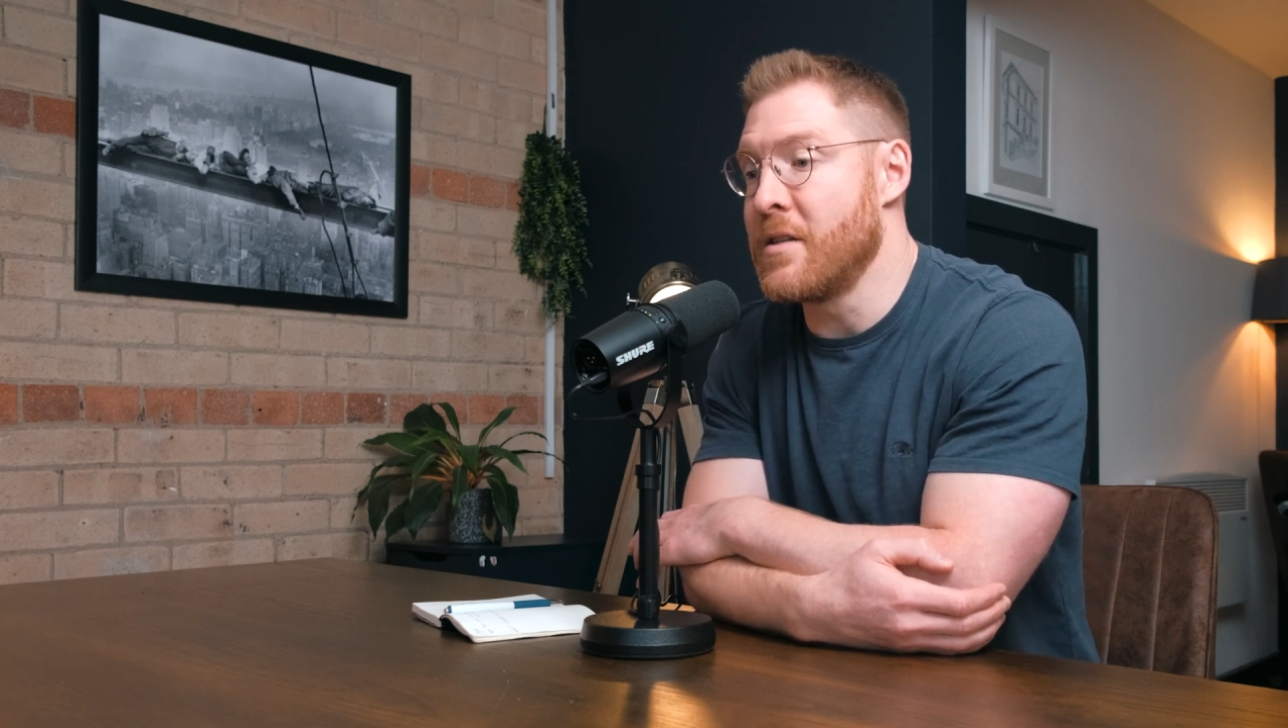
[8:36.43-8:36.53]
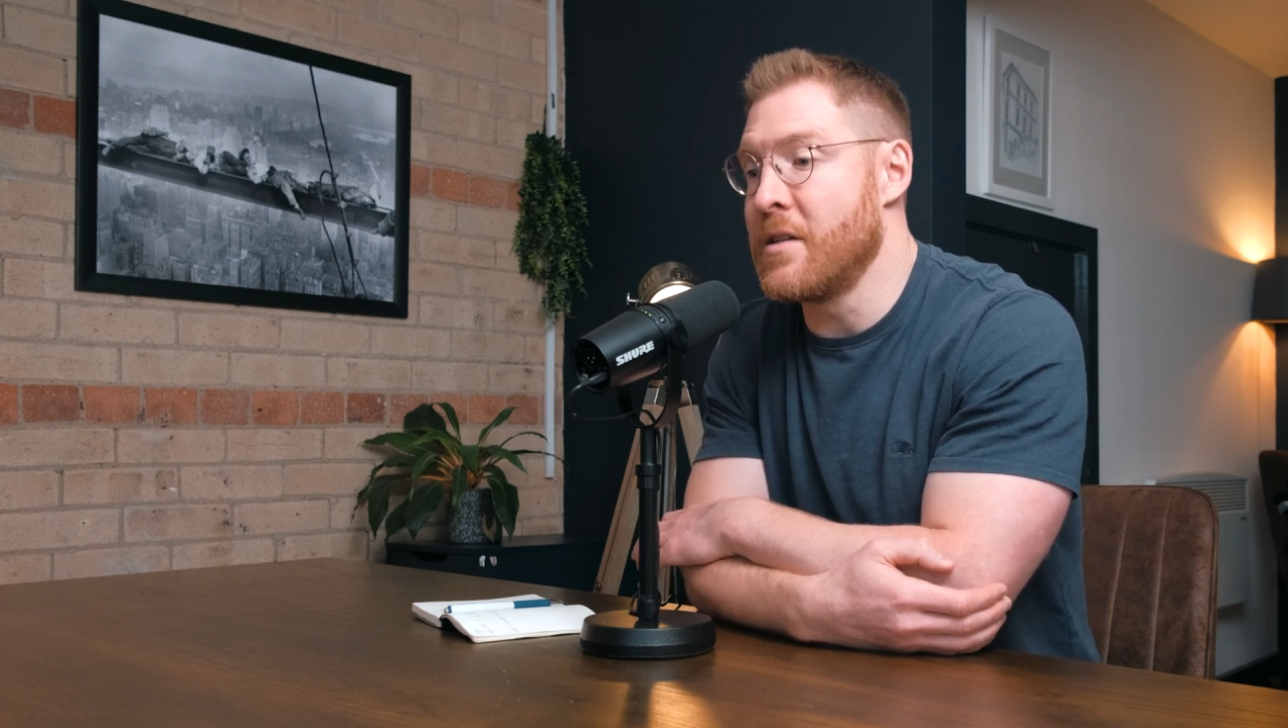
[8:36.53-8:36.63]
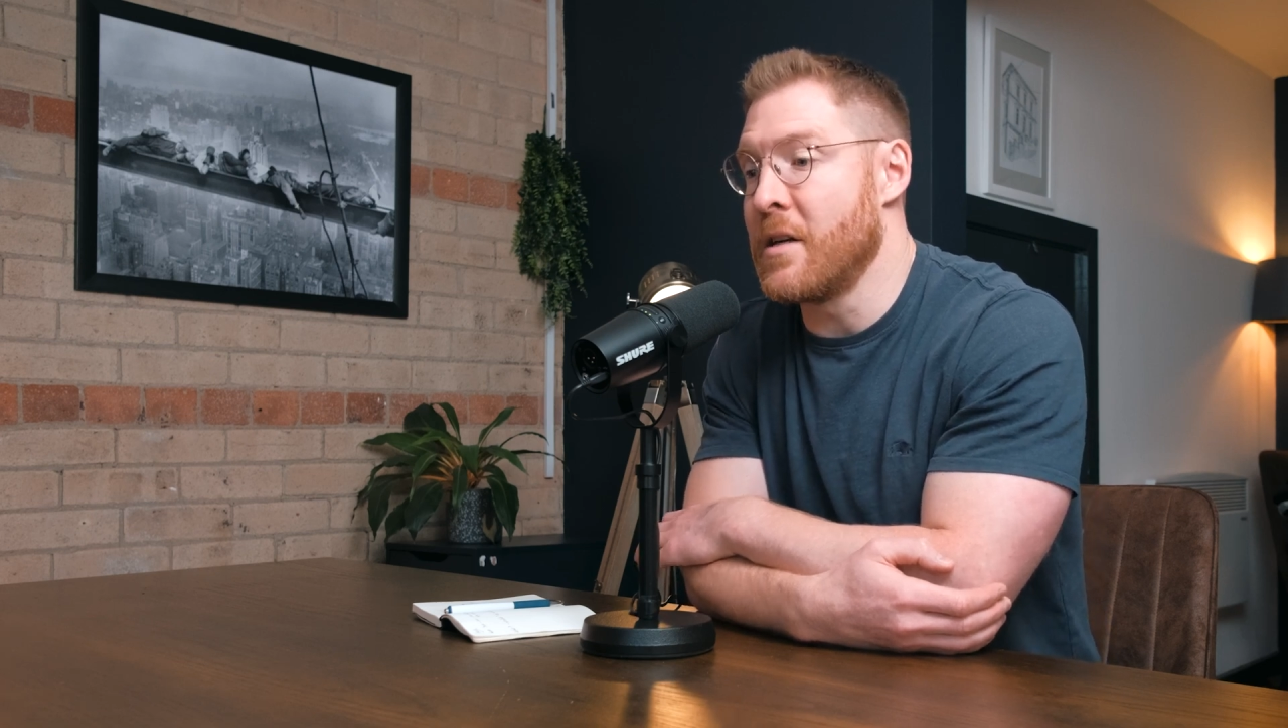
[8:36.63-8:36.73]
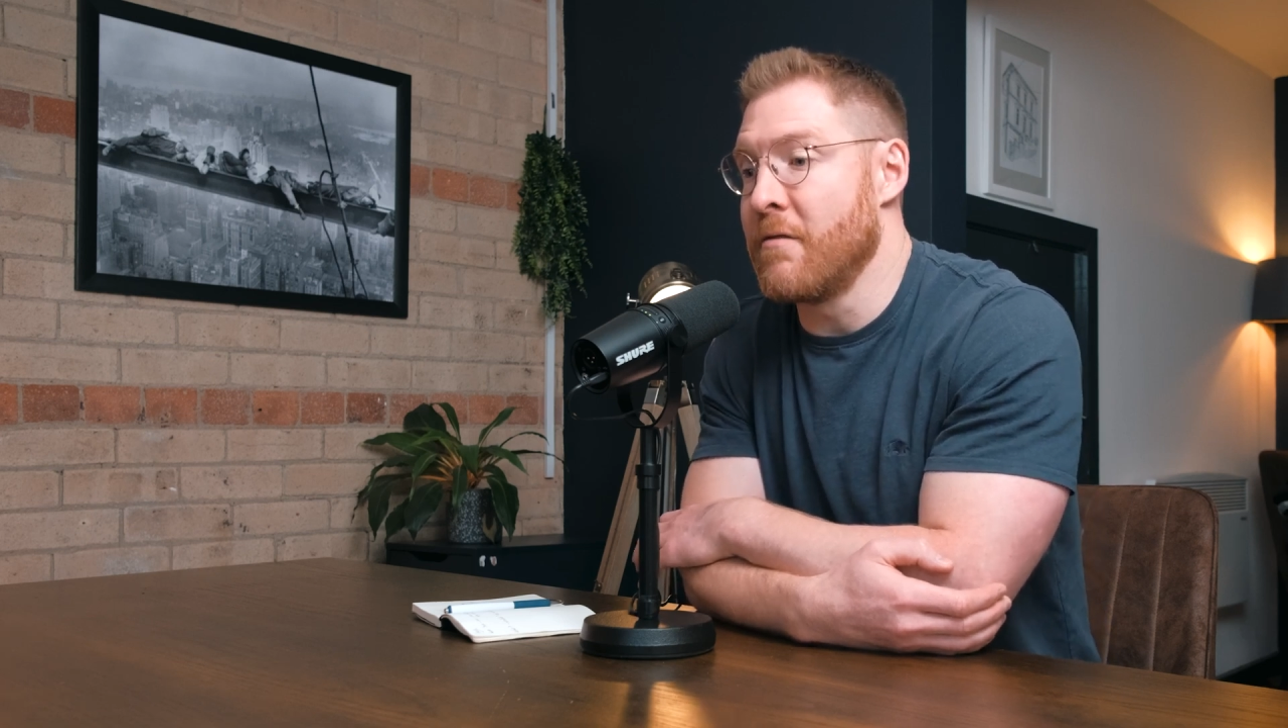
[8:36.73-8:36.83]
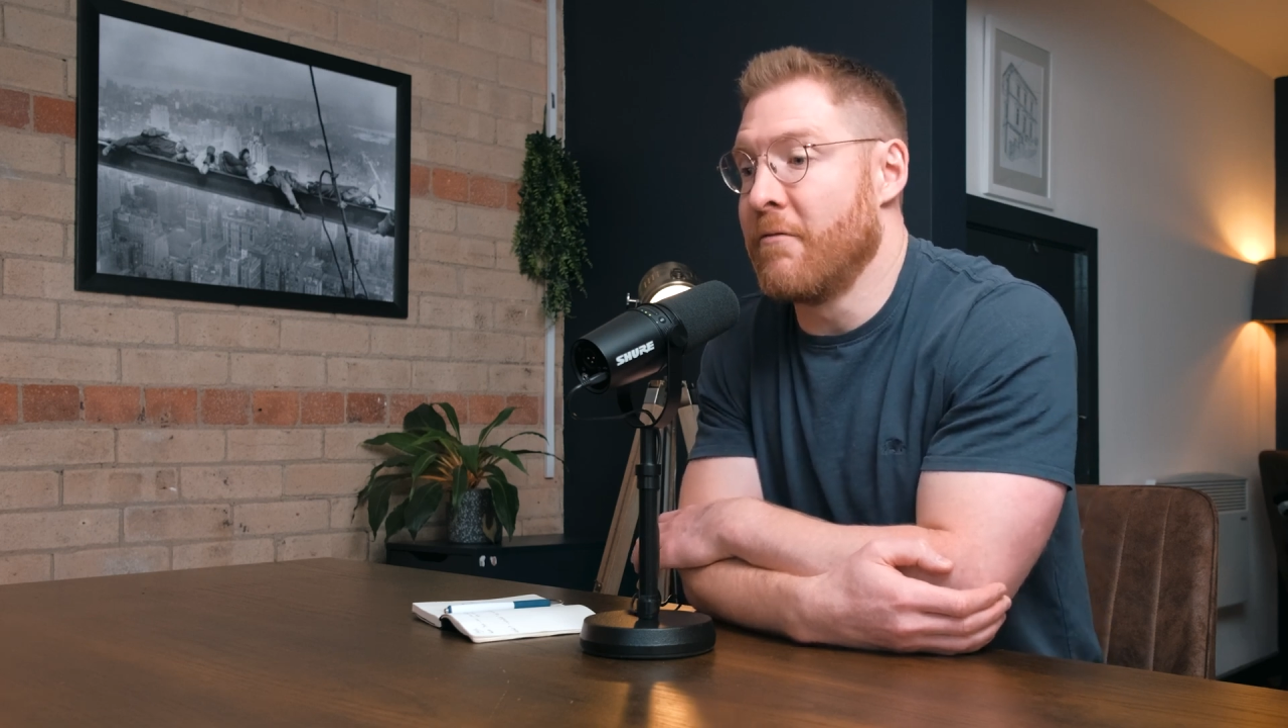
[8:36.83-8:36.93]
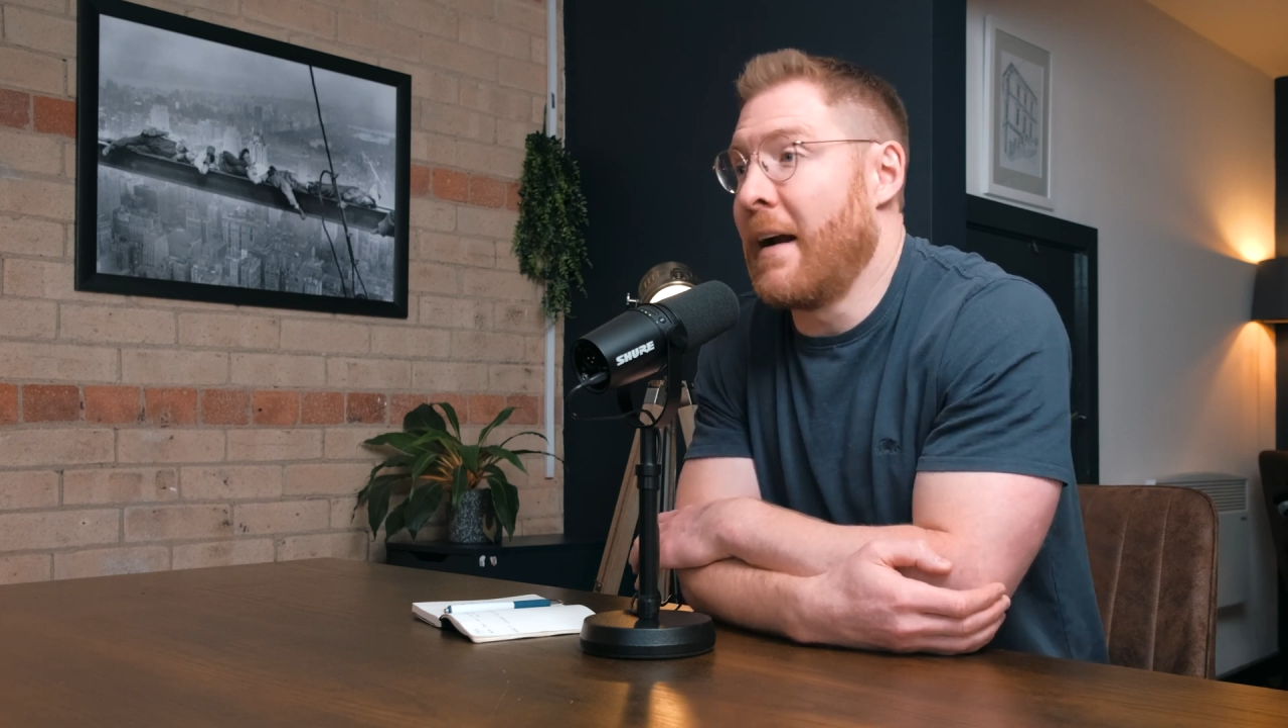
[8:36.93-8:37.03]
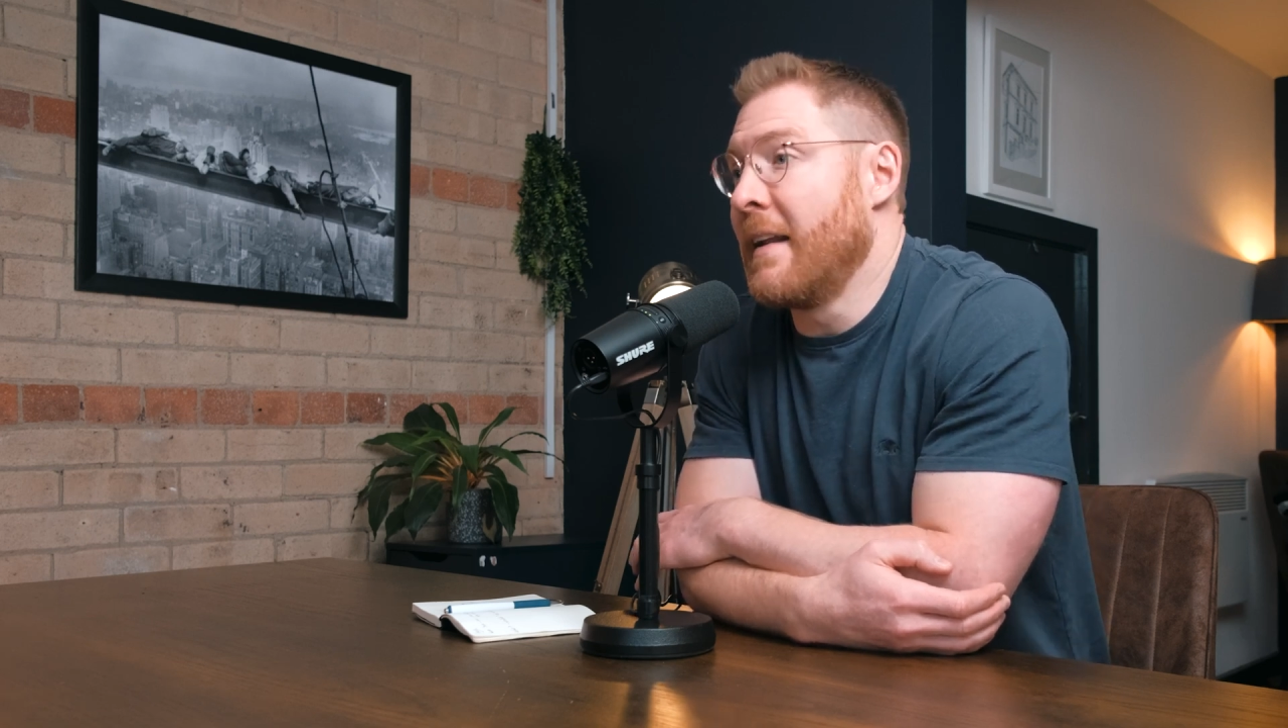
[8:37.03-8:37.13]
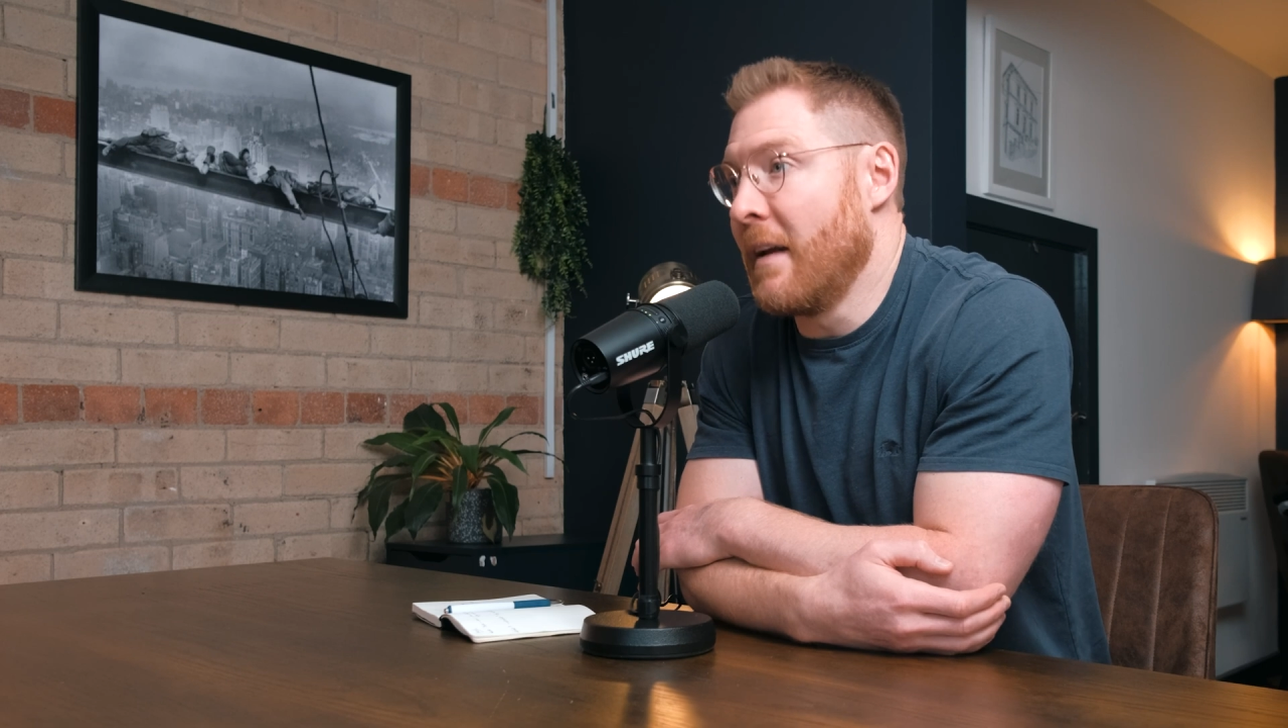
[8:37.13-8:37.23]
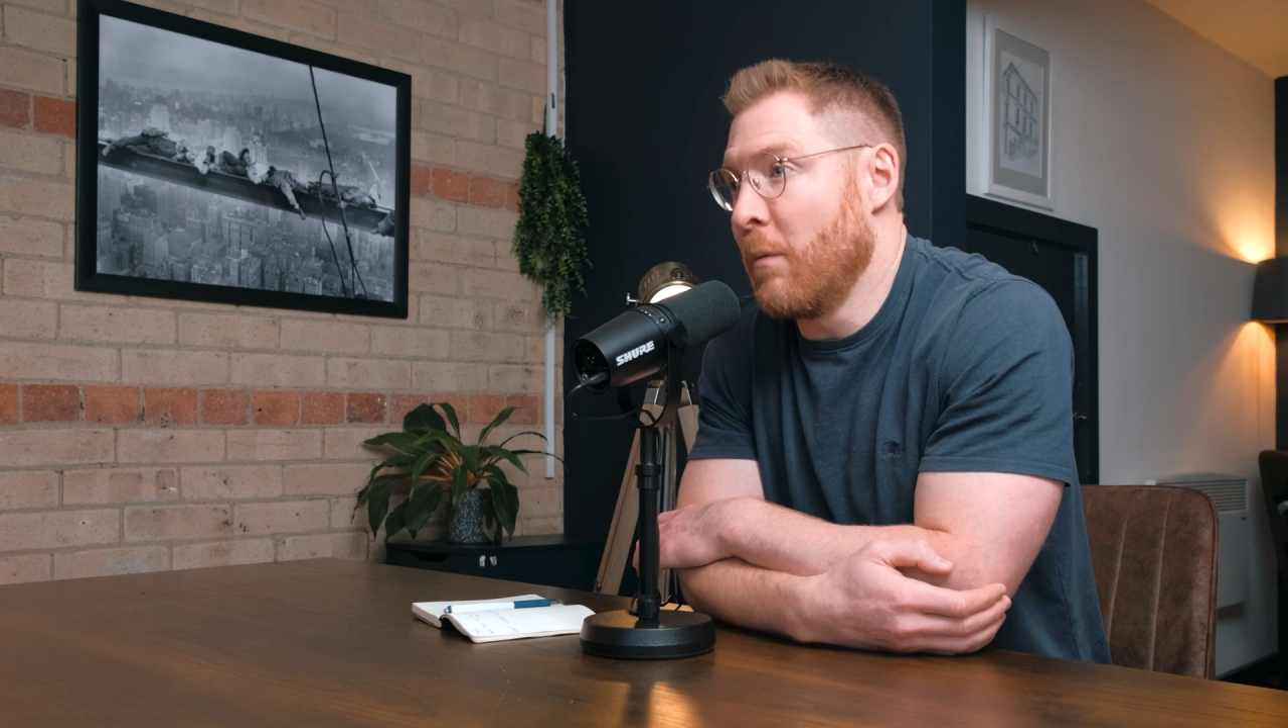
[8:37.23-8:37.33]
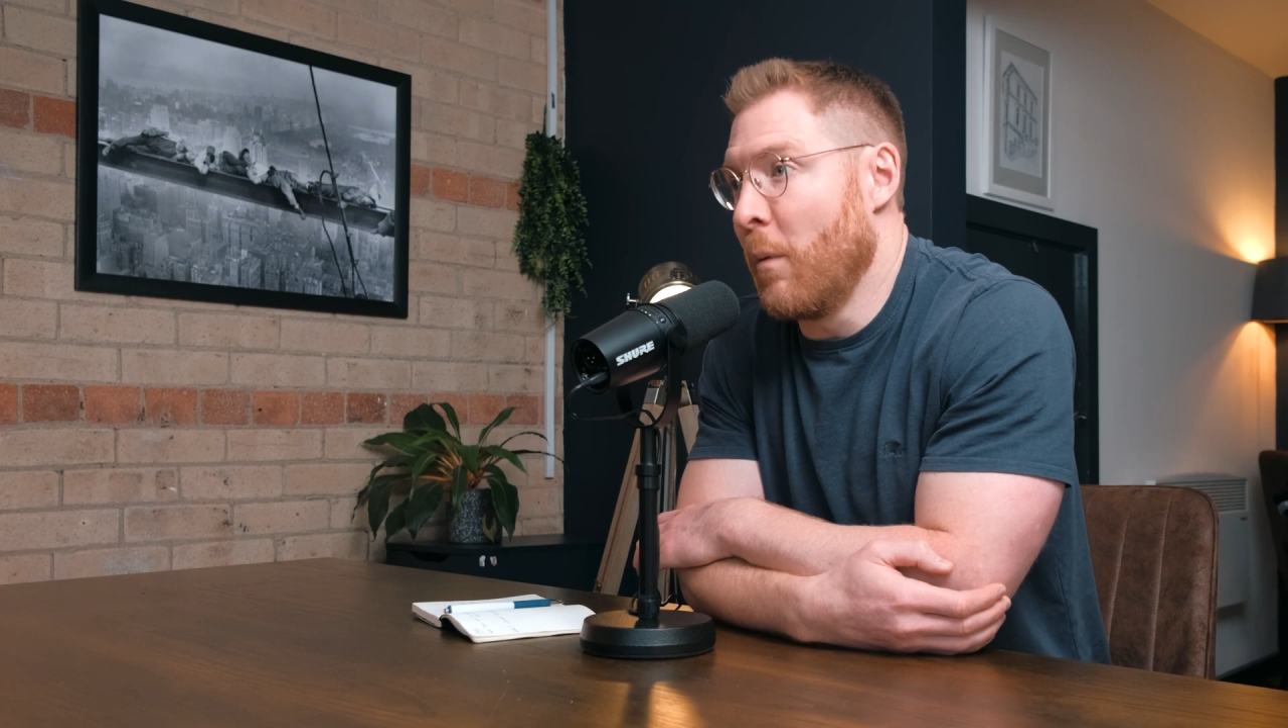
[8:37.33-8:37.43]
doesn't validate